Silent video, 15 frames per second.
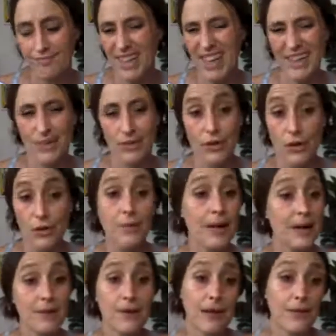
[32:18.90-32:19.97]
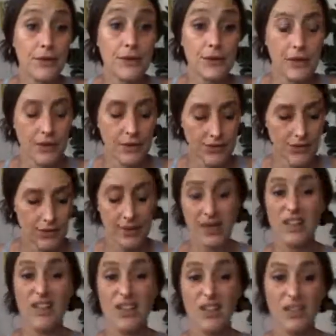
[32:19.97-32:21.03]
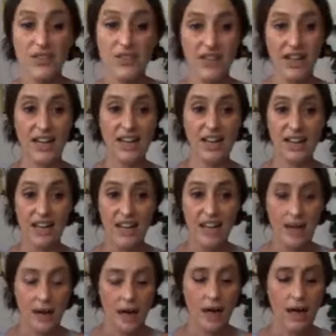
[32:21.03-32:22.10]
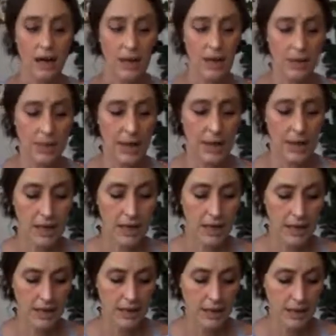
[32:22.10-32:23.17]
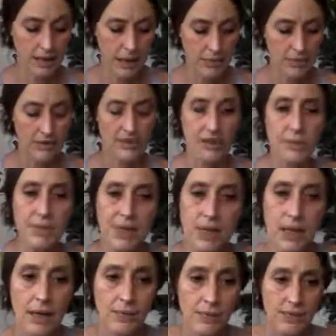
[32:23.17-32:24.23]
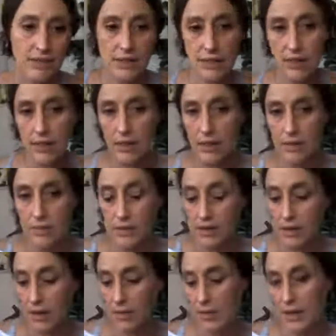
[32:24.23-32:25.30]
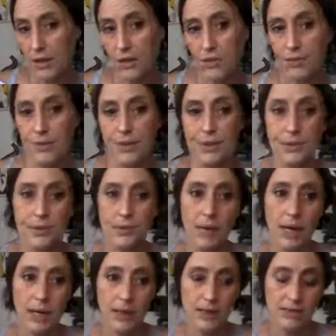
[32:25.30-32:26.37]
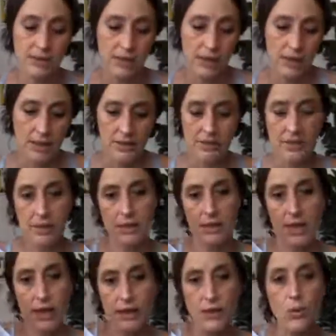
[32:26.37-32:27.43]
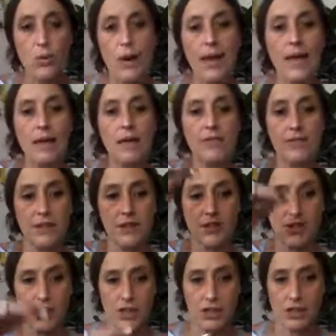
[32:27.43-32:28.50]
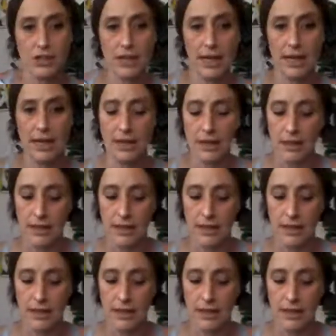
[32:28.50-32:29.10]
I don't know, right around New Year's, I think New Year's night. And that was something I was seeing and was coming through, was it's going to kind of wave this year. Like,